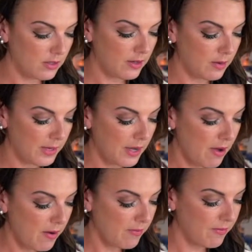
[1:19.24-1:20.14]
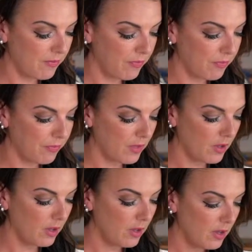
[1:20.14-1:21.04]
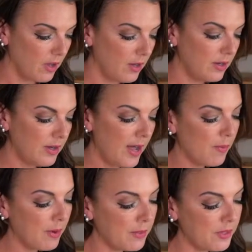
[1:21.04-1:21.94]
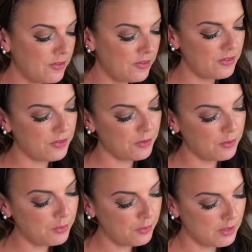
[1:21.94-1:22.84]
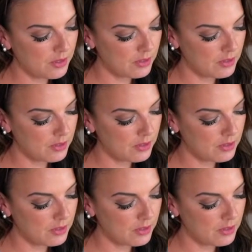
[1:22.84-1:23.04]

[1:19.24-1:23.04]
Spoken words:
There we go. Now what I'm going to do